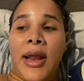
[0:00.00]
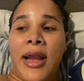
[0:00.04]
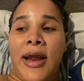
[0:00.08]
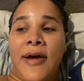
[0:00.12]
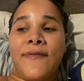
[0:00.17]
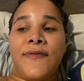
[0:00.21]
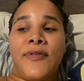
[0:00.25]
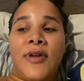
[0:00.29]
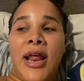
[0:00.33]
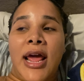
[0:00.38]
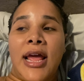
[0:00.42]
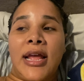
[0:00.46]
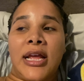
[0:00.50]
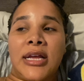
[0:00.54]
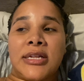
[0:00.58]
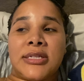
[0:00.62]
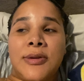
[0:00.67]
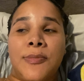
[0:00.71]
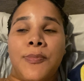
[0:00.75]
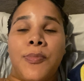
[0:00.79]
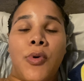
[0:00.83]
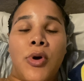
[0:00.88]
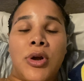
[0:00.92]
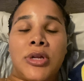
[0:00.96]
And I feel like it's
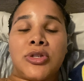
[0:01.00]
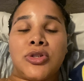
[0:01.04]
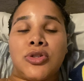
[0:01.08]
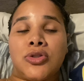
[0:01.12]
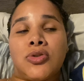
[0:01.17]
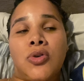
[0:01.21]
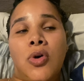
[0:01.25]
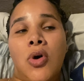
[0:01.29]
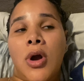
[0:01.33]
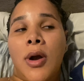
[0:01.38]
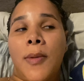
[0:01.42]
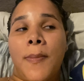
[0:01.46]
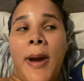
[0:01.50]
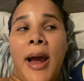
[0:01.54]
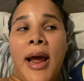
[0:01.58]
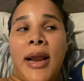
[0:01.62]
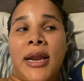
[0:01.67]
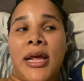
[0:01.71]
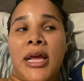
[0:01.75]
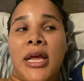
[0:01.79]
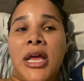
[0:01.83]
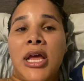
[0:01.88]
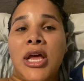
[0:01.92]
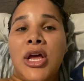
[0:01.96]
important to talk
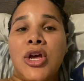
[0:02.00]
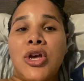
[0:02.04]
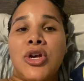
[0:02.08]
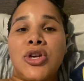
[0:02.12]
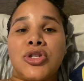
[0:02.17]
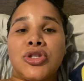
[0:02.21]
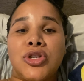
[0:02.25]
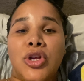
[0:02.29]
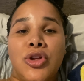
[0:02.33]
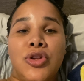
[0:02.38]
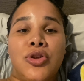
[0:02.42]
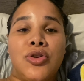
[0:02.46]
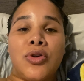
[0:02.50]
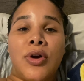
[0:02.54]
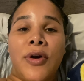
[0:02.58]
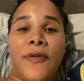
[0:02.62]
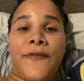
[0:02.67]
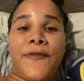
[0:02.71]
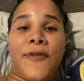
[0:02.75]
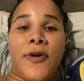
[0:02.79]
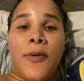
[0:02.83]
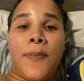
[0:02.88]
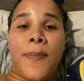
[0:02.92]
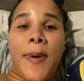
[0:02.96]
about it so you could
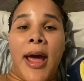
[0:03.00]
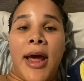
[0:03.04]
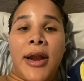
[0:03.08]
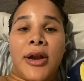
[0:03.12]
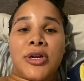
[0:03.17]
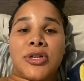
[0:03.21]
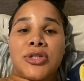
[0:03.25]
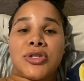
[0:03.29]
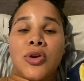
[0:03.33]
feel better.